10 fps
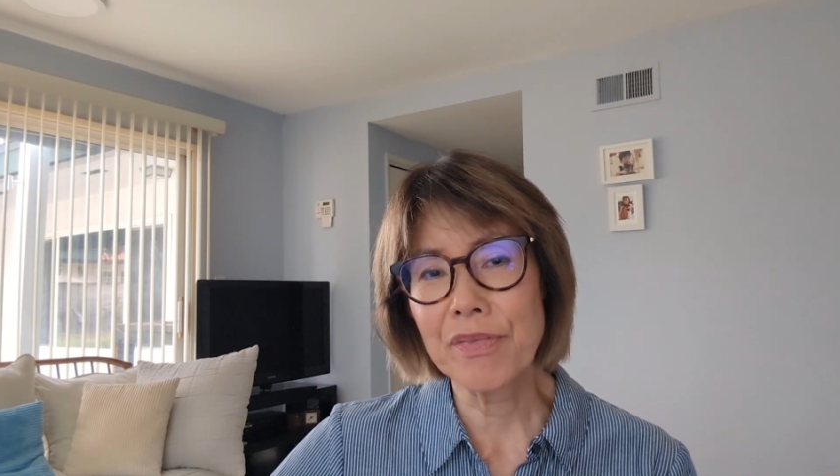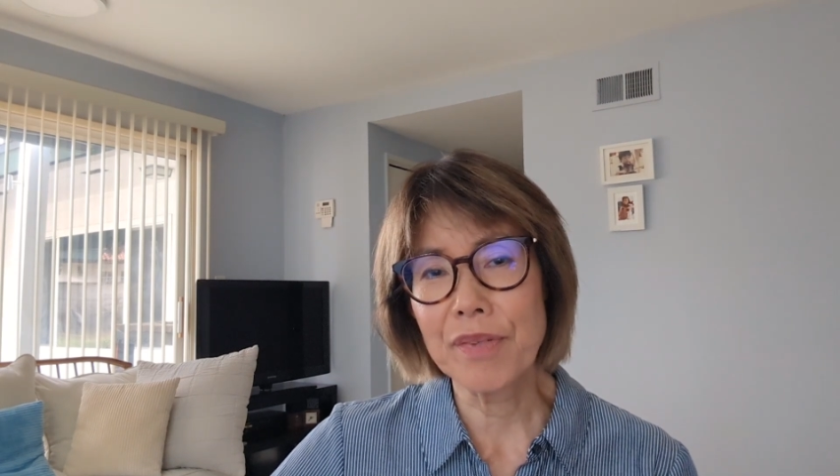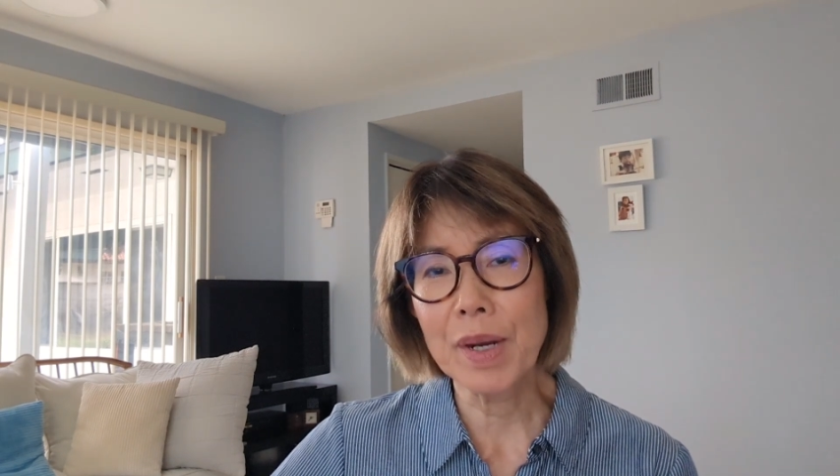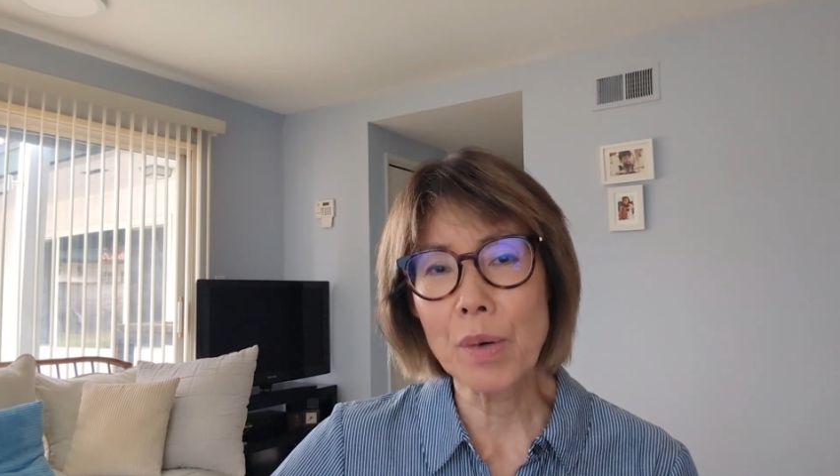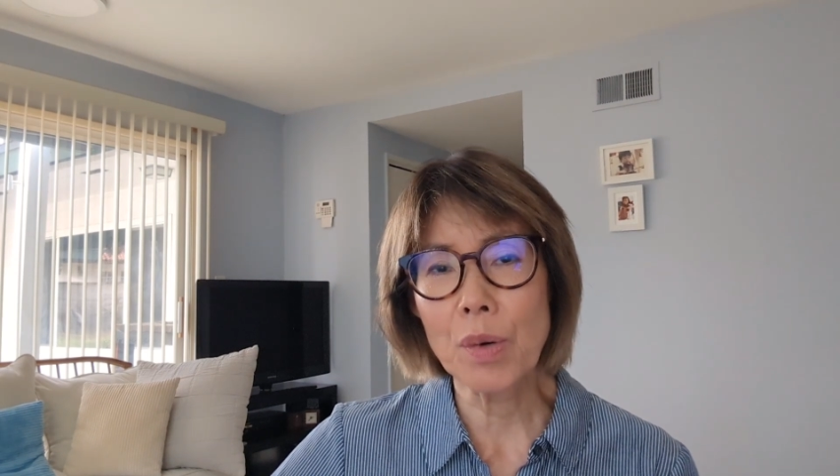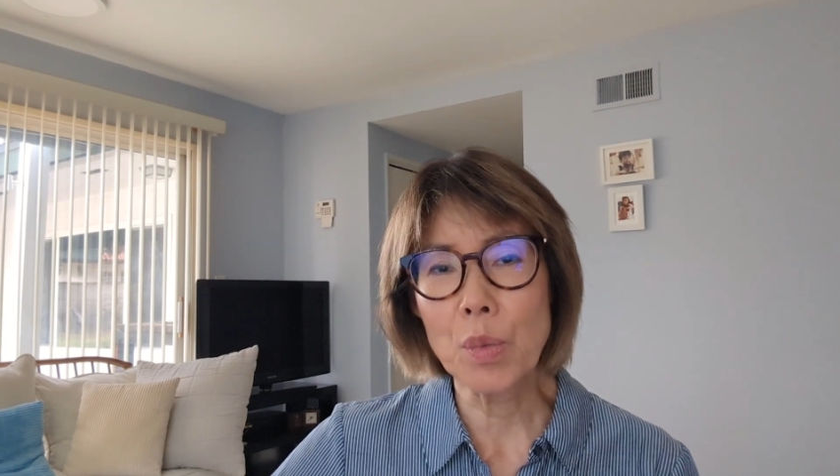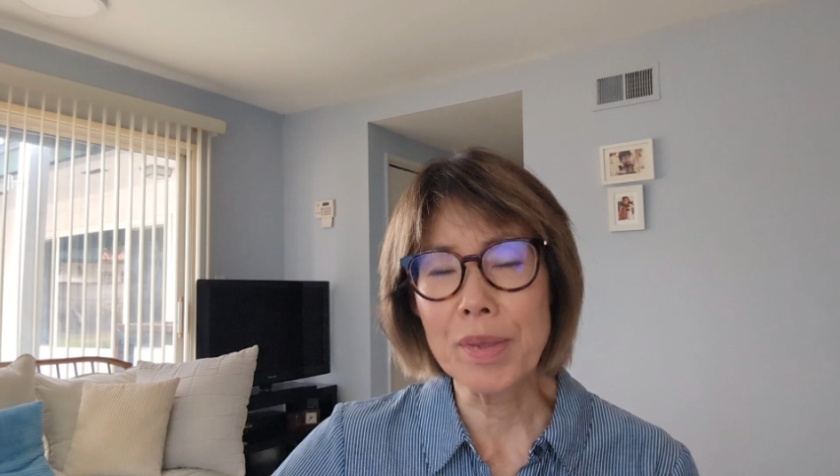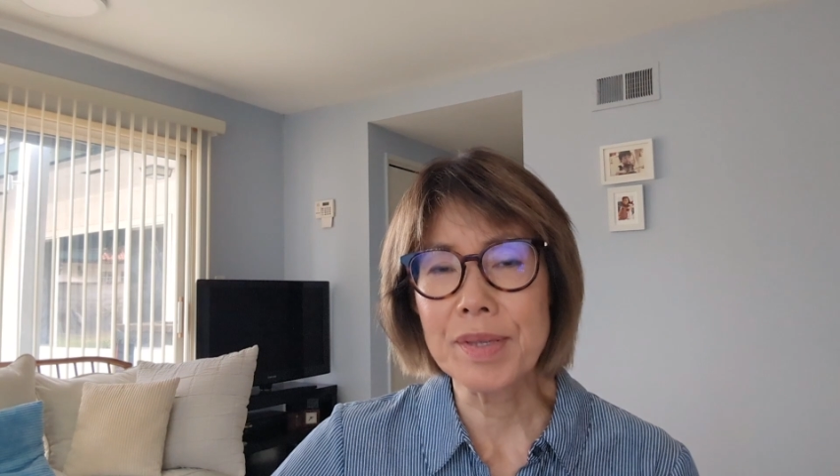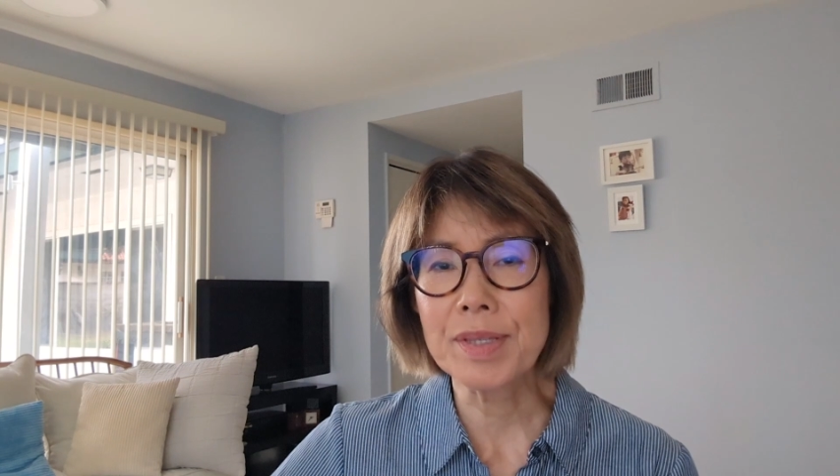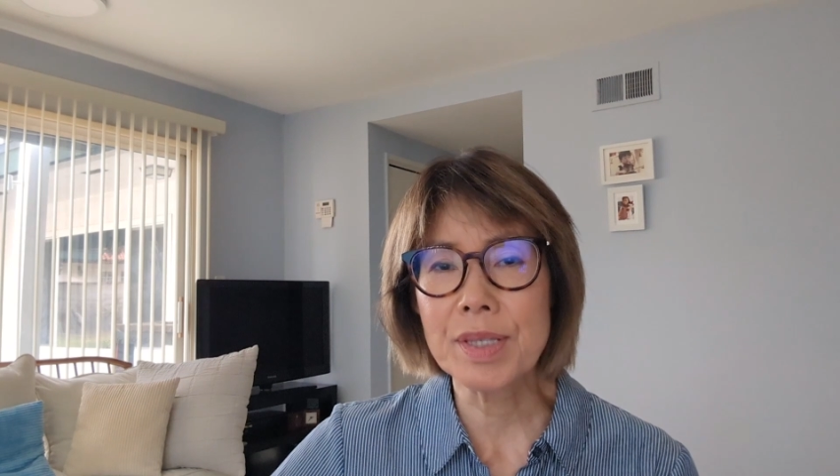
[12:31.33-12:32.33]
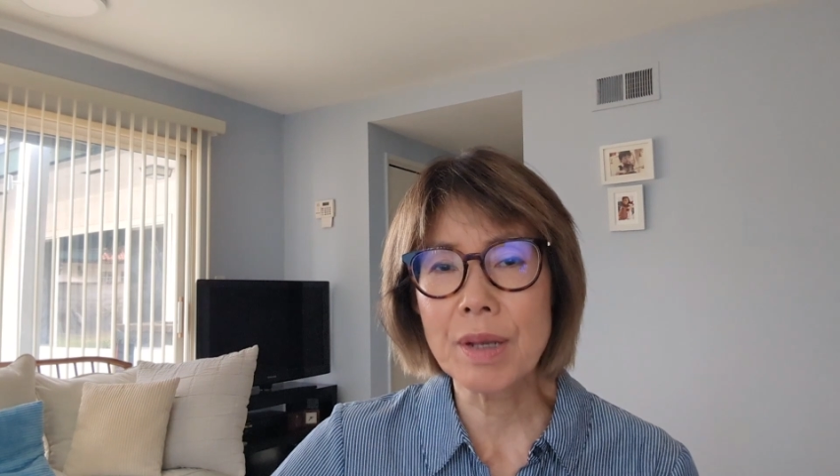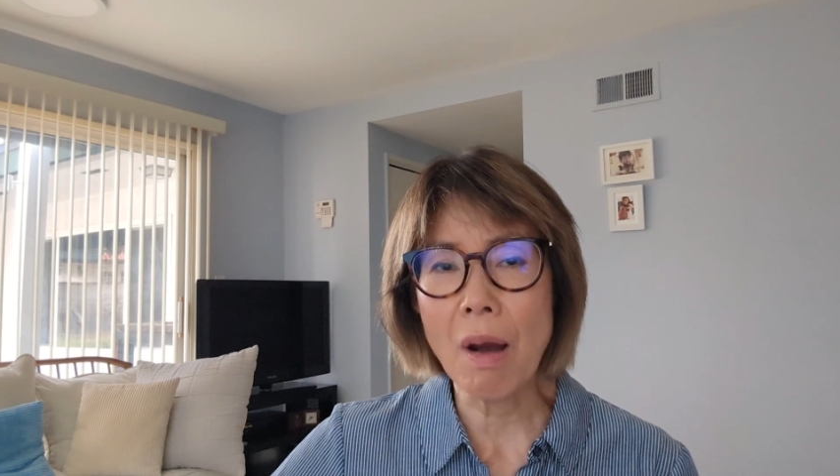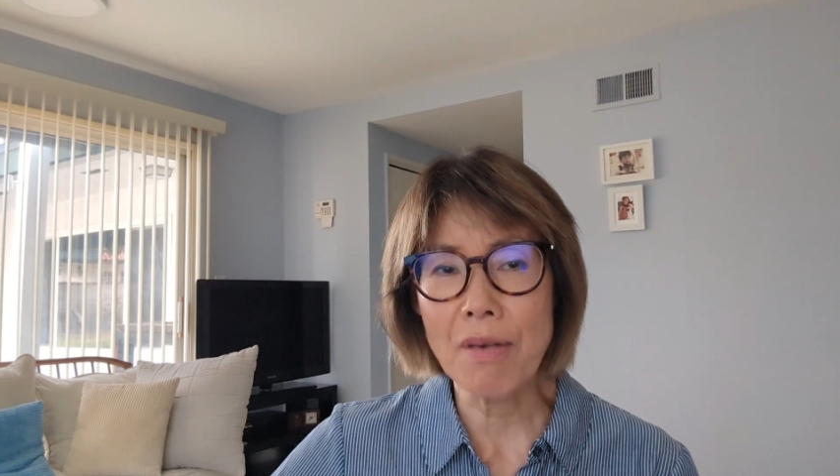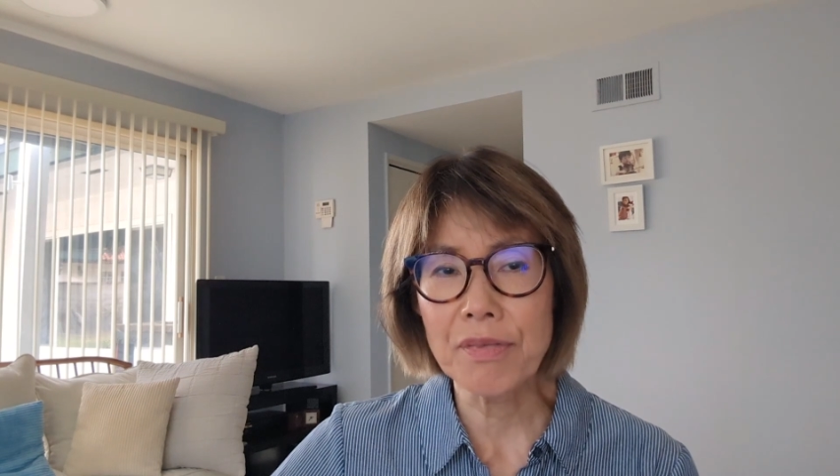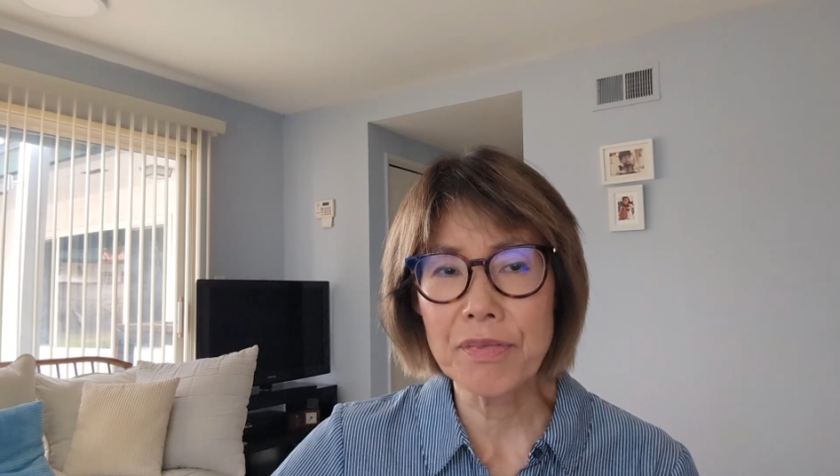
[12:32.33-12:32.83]
Pharaoh with a
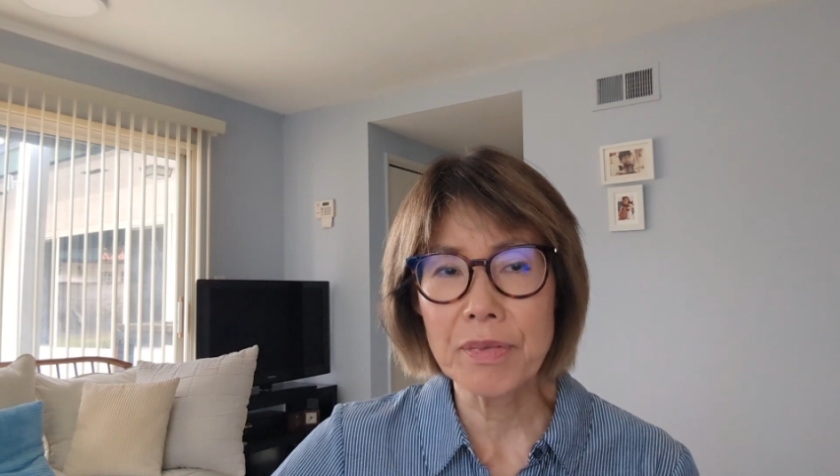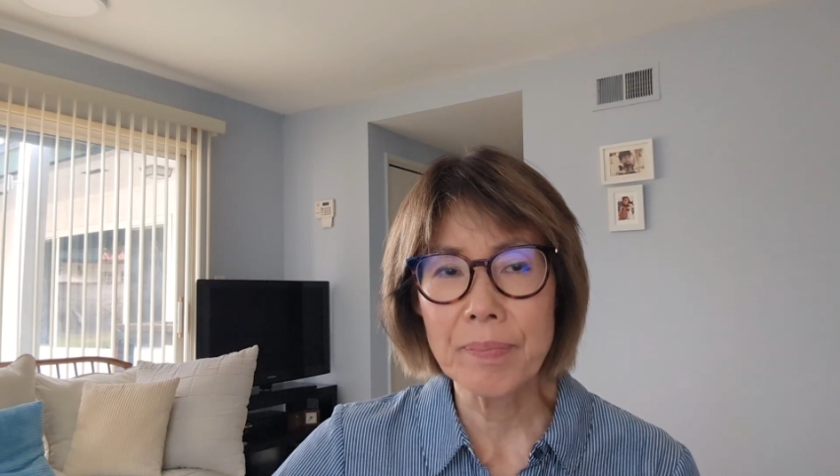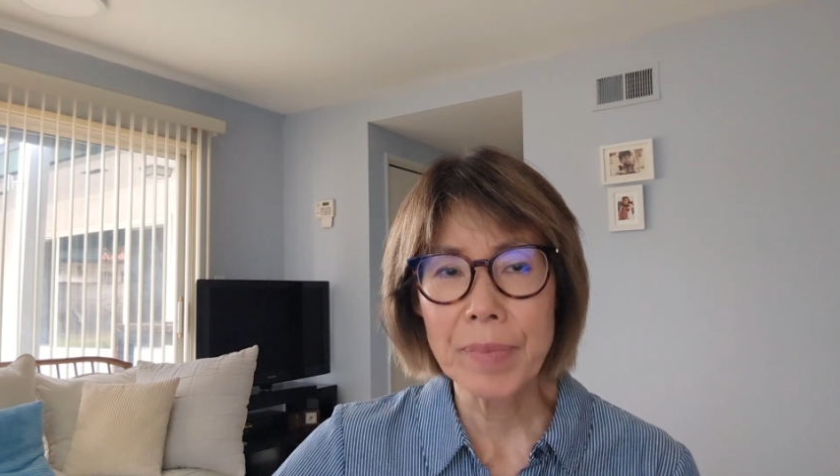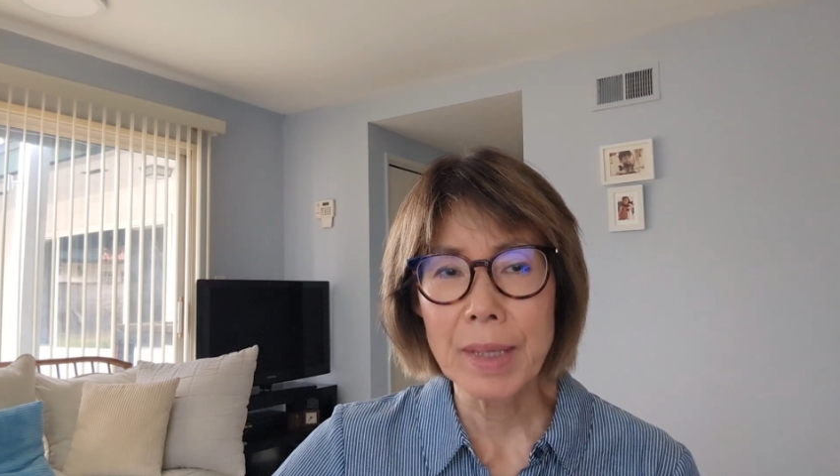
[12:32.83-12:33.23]
scoff.